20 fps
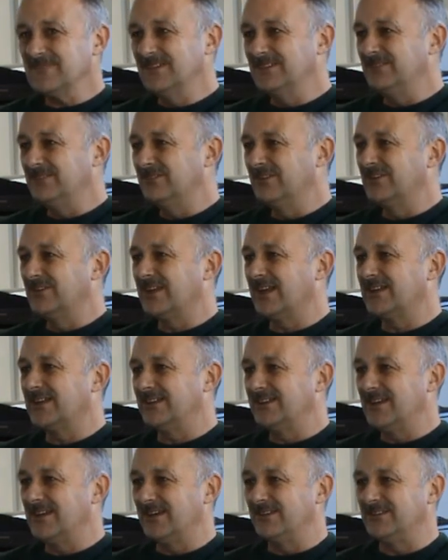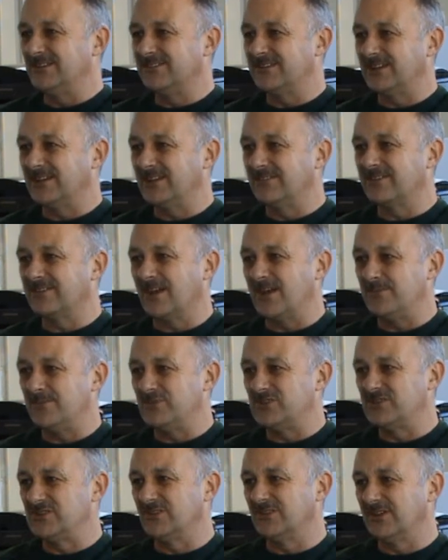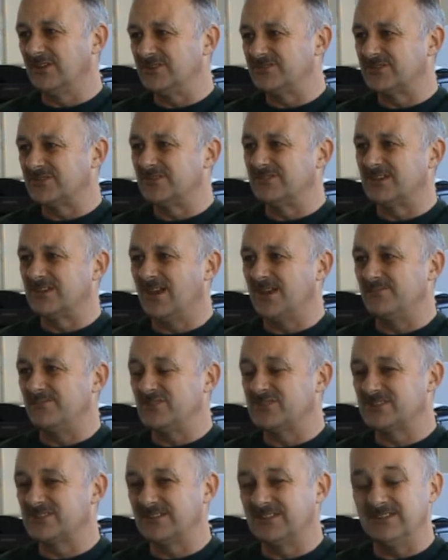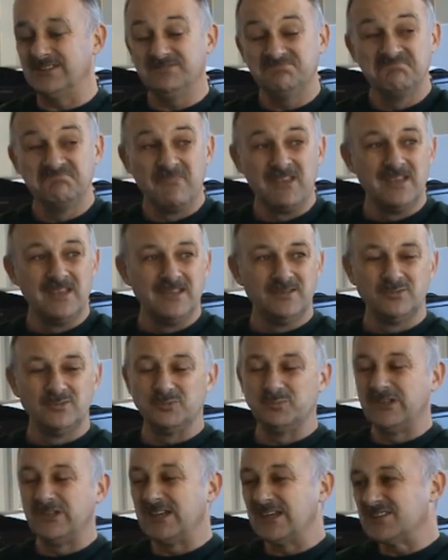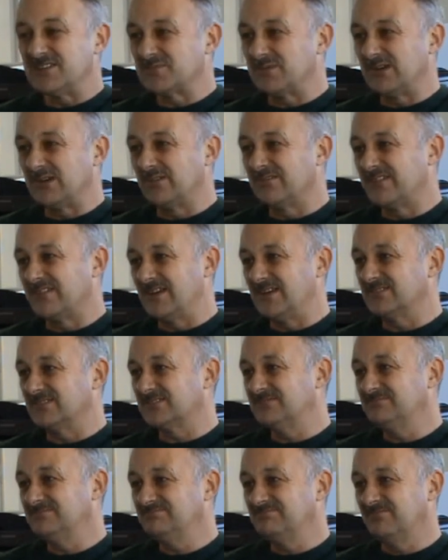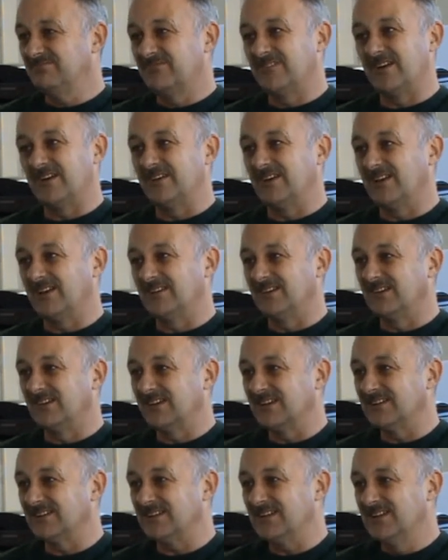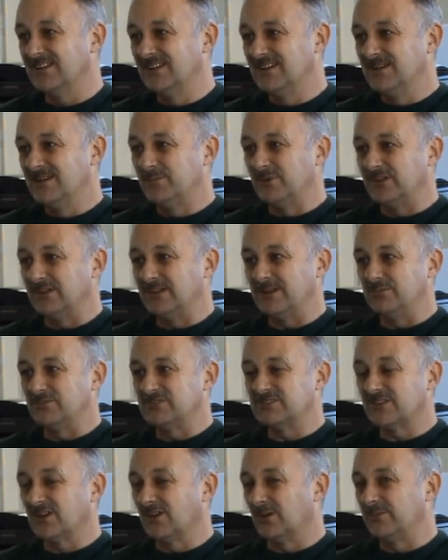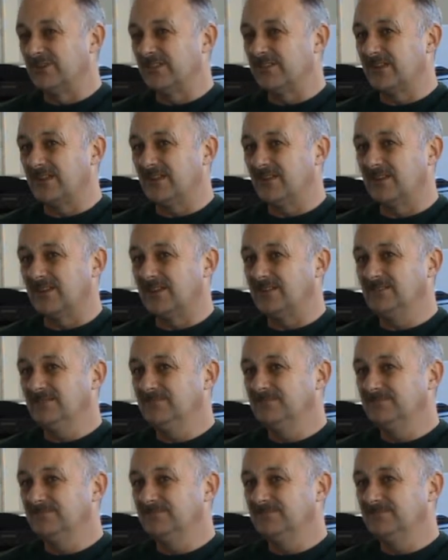And if you look at it now and you think, if Cambridge United drew Cambridge City, would we get 12,000? Very unlikely, but it was a common thing then.